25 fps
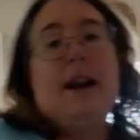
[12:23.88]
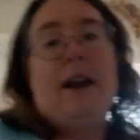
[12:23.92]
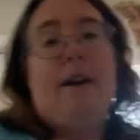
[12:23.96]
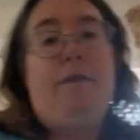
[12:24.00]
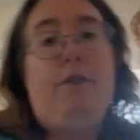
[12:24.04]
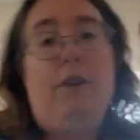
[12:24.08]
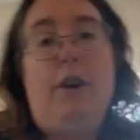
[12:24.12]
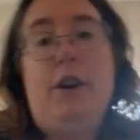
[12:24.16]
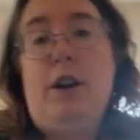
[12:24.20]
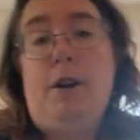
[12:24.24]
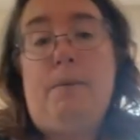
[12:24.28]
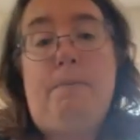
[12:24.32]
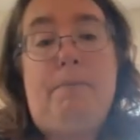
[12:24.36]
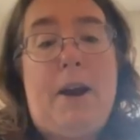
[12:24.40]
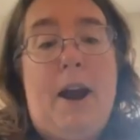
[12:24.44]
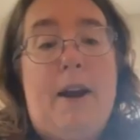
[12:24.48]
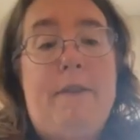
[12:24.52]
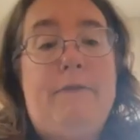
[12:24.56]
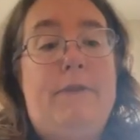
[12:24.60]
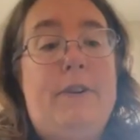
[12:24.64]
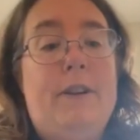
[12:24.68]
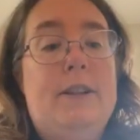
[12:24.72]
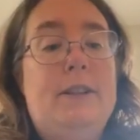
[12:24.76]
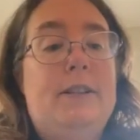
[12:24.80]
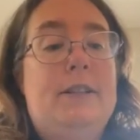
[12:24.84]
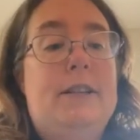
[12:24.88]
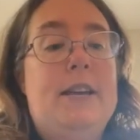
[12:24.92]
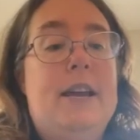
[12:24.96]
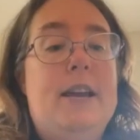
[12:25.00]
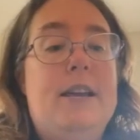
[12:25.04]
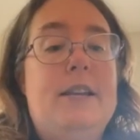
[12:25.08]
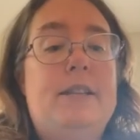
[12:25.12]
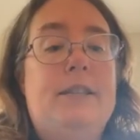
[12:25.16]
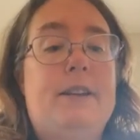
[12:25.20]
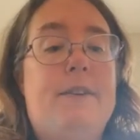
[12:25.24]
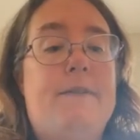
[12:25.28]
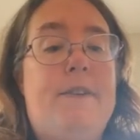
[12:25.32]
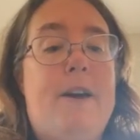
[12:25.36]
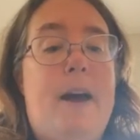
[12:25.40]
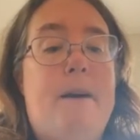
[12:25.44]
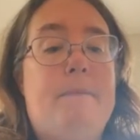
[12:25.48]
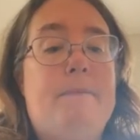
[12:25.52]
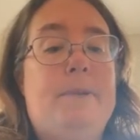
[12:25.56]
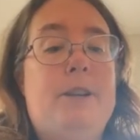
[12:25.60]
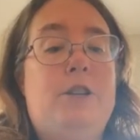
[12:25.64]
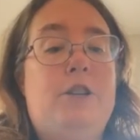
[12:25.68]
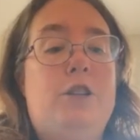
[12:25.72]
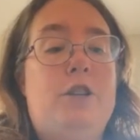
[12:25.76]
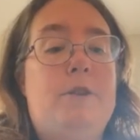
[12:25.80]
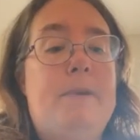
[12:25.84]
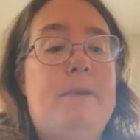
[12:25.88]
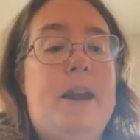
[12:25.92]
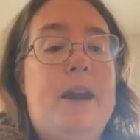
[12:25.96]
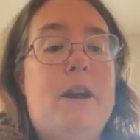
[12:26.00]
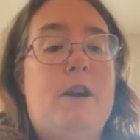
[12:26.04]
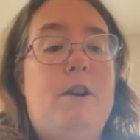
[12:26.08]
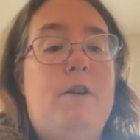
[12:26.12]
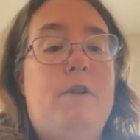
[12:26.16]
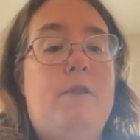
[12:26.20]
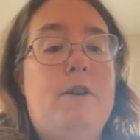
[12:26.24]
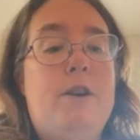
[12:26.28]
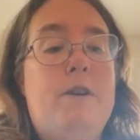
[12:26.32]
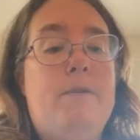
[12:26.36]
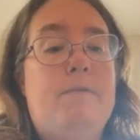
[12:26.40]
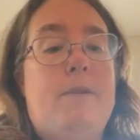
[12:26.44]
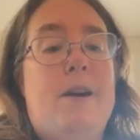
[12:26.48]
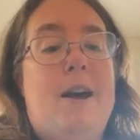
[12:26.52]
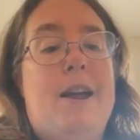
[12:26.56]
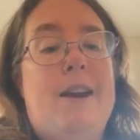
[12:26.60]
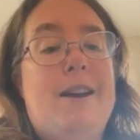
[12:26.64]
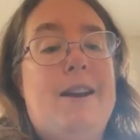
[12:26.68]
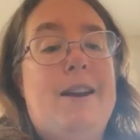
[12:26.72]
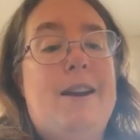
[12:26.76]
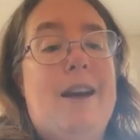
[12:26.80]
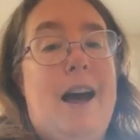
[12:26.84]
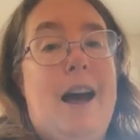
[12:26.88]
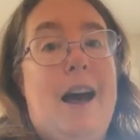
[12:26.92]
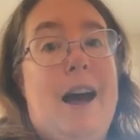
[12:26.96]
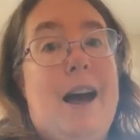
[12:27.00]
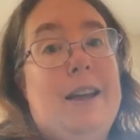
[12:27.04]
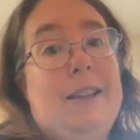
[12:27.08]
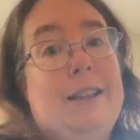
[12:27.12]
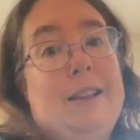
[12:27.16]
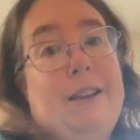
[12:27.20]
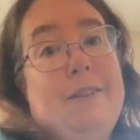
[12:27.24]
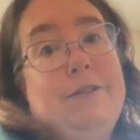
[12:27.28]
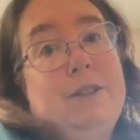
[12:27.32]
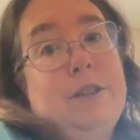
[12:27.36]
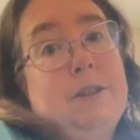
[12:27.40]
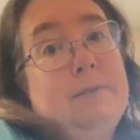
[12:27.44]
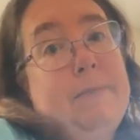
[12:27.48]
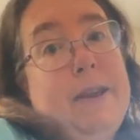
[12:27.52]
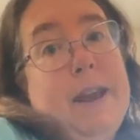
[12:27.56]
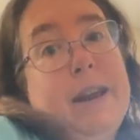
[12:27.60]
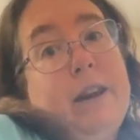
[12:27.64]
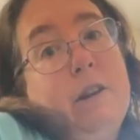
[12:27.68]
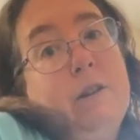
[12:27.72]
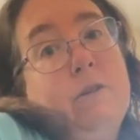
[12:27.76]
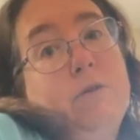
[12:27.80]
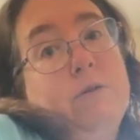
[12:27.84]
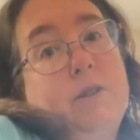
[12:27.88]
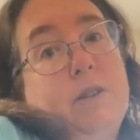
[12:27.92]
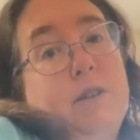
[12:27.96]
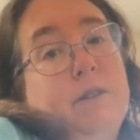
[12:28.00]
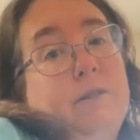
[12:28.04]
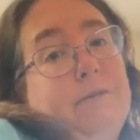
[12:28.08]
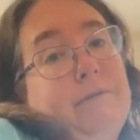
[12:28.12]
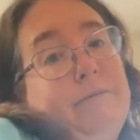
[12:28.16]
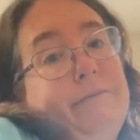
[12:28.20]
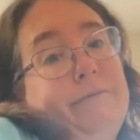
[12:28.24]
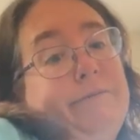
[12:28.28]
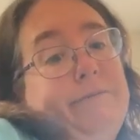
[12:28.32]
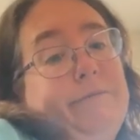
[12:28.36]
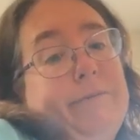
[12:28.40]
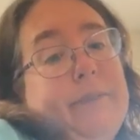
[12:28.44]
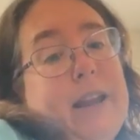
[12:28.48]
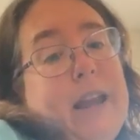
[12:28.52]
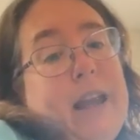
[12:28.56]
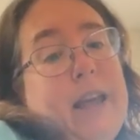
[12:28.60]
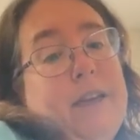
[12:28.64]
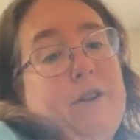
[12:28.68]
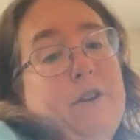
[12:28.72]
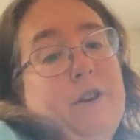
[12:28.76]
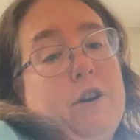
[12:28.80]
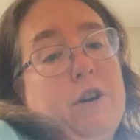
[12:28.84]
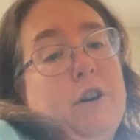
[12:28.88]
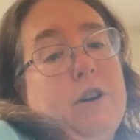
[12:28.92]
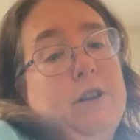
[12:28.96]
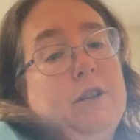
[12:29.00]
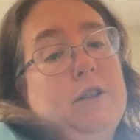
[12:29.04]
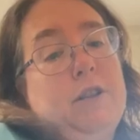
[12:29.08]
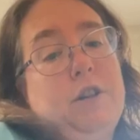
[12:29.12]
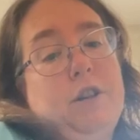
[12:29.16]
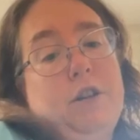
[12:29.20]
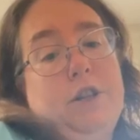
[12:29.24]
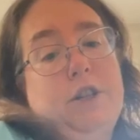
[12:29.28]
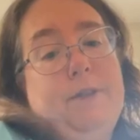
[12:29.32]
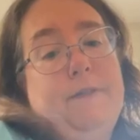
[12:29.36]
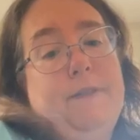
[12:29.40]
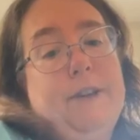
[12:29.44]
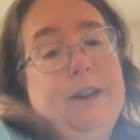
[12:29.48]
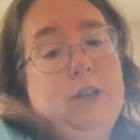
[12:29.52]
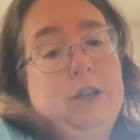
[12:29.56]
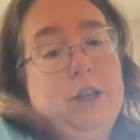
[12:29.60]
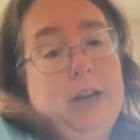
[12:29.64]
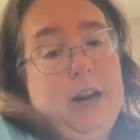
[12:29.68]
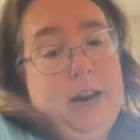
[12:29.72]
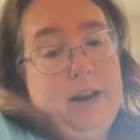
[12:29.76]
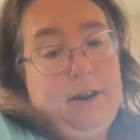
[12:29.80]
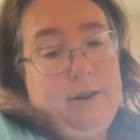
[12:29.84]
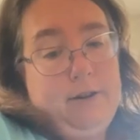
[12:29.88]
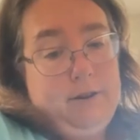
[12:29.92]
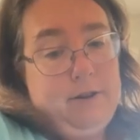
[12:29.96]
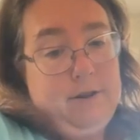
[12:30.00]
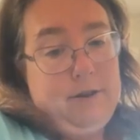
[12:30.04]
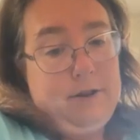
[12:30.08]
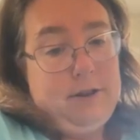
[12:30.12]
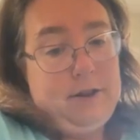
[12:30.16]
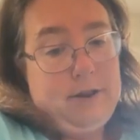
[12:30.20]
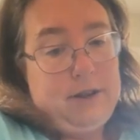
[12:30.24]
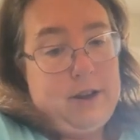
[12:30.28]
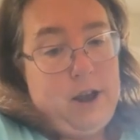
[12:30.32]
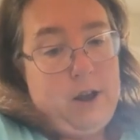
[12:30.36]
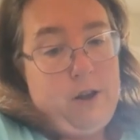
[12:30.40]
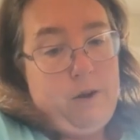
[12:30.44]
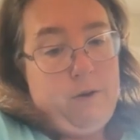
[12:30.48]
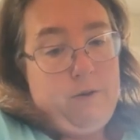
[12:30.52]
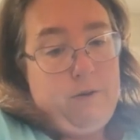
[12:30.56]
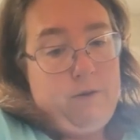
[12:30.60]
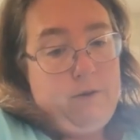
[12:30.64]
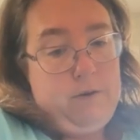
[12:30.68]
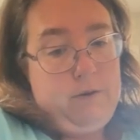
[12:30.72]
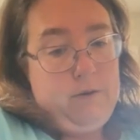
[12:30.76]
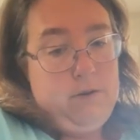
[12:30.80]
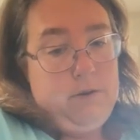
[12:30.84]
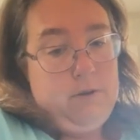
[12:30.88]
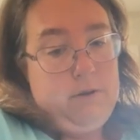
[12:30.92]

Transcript: whatever your preference is of how much tomato you want. I love tomatoes, and they're a non-starchy veggie. So,